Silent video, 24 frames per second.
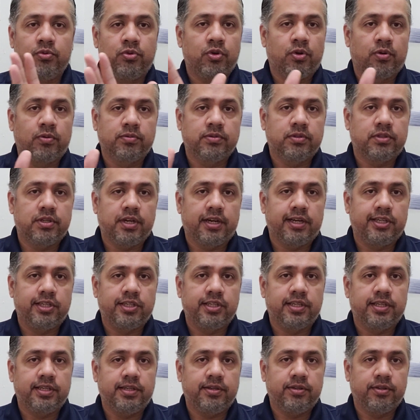don't touch
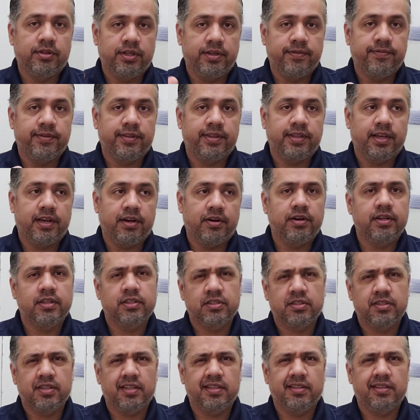it, you leave it there, and
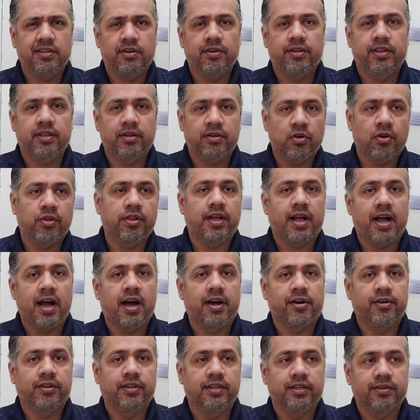that's that they call it
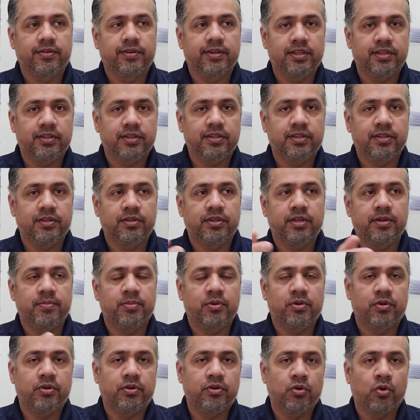hodling, right? You keep it
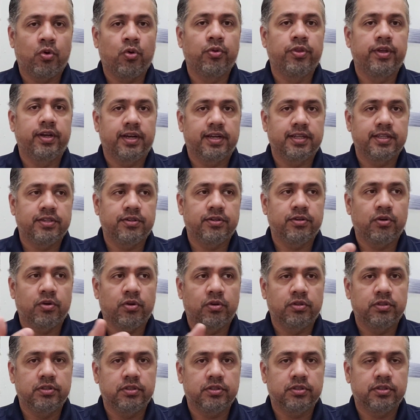on, you're holding onto your
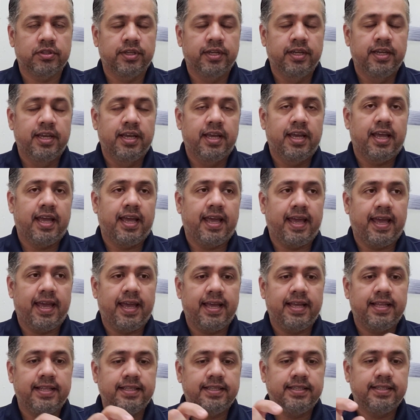coins,
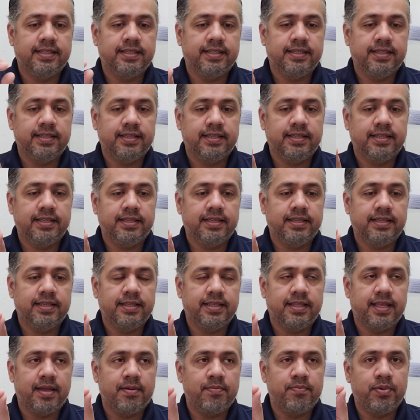and
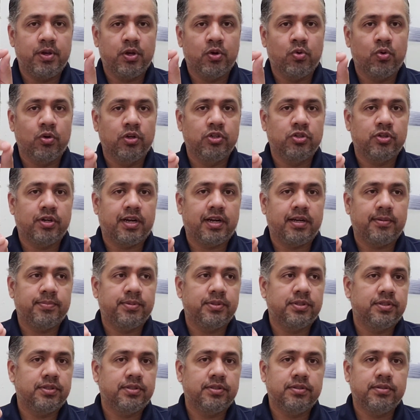then Bitcoin
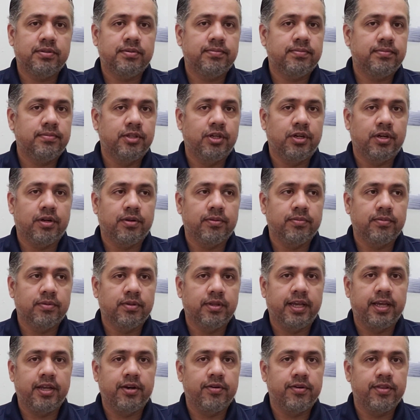drops
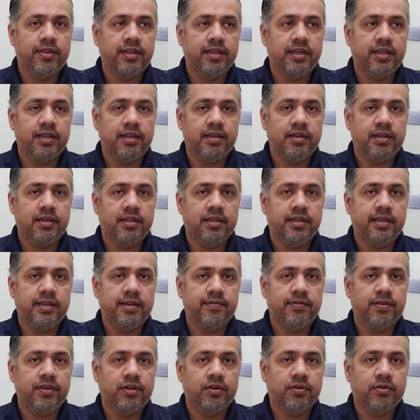later in the
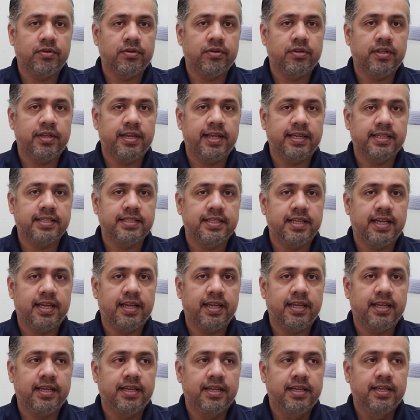evening or the next
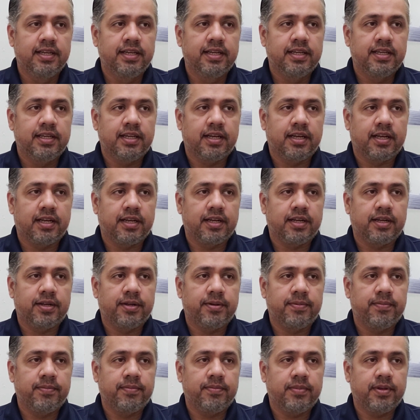day,
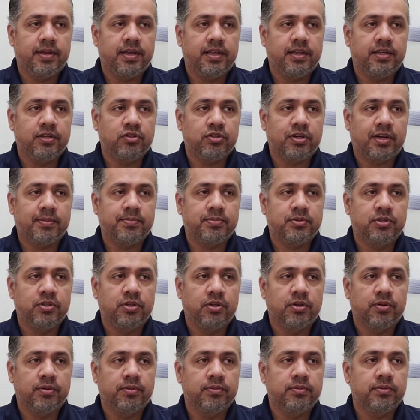and it drops
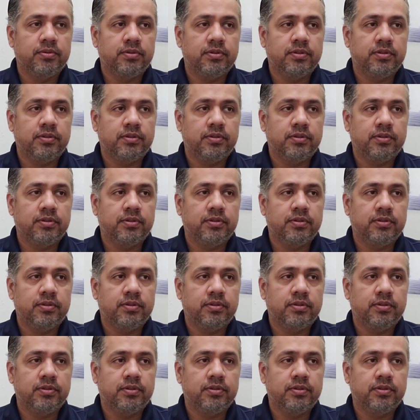10-15%